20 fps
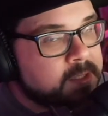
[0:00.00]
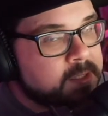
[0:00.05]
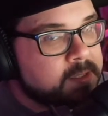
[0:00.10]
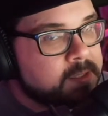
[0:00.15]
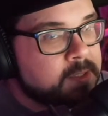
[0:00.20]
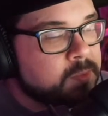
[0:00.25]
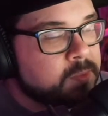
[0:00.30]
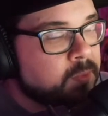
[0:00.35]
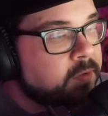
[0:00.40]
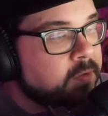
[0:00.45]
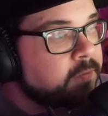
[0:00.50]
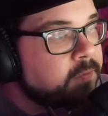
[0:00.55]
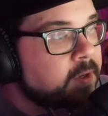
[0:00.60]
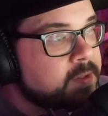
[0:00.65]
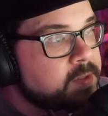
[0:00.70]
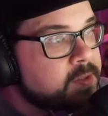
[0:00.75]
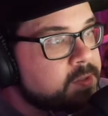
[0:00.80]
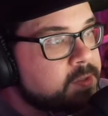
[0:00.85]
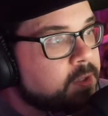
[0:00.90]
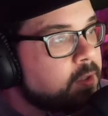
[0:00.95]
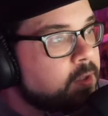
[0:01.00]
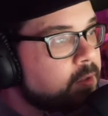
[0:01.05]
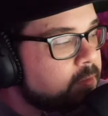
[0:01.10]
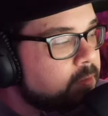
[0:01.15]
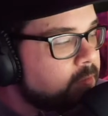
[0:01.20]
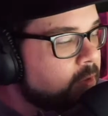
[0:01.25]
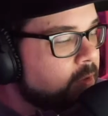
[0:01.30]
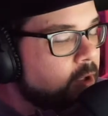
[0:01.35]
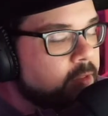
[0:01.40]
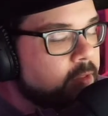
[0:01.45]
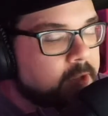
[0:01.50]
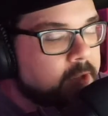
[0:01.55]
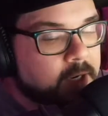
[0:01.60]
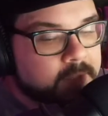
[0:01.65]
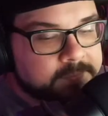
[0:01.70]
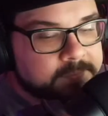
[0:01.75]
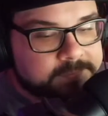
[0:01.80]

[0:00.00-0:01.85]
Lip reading: His reflexes aren't all there.